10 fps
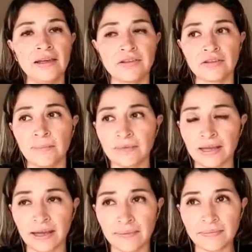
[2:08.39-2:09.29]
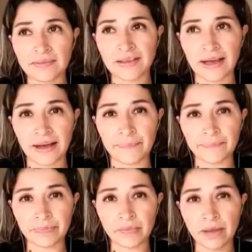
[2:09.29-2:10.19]
Sometimes
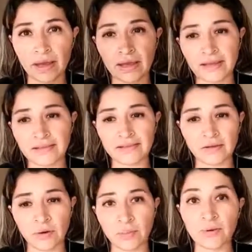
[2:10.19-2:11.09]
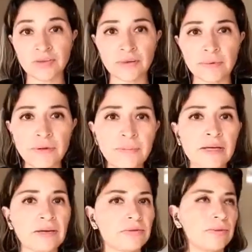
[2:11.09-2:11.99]
it's not possible
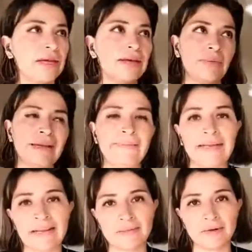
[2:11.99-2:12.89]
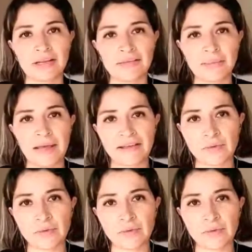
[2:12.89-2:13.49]
because we live in a small space.